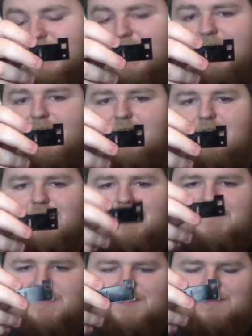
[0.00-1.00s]
a
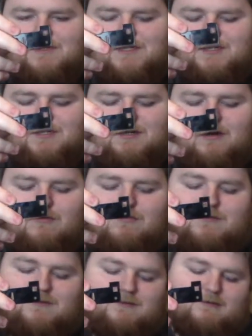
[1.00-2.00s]
limit switch
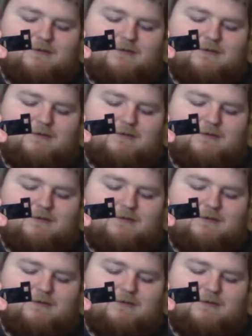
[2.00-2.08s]
holder,